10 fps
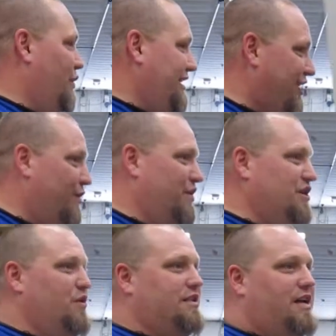we don't
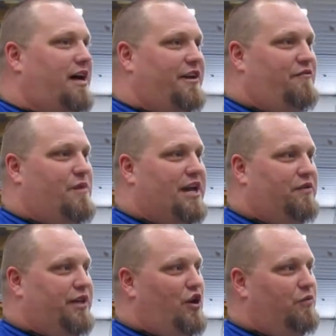do a ton of
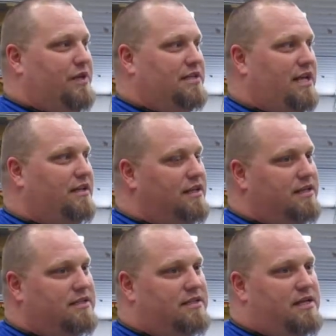metal in openings like
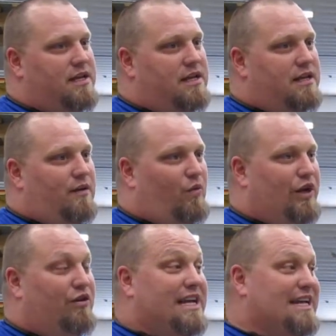this. We
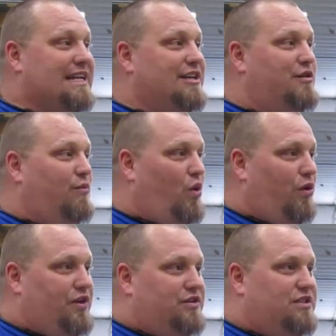are getting into
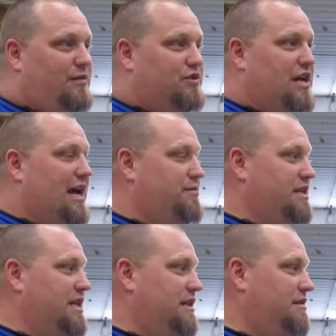more. There's some jobs
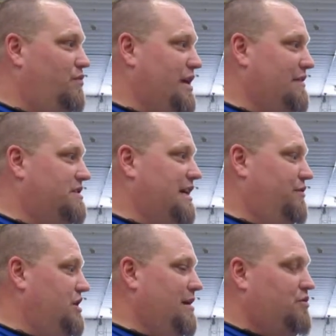that, we have
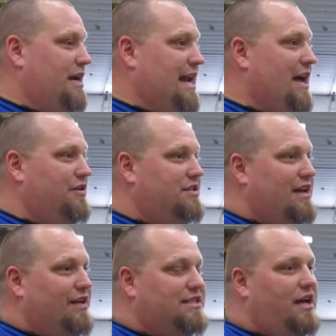several jobs right now that just
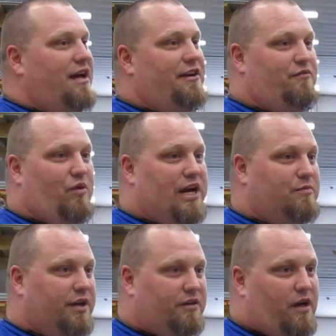have a ton of brake
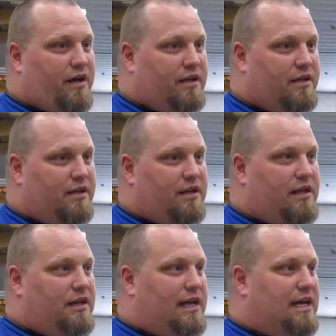metal on it,
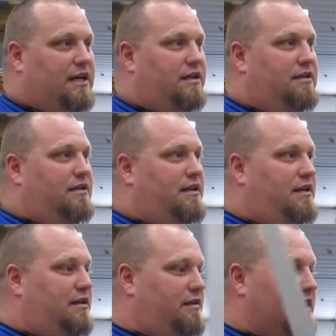and
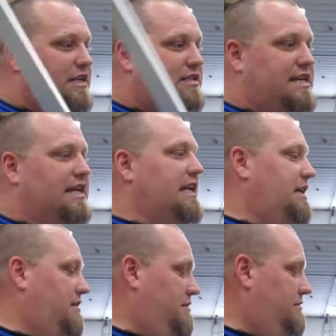it's getting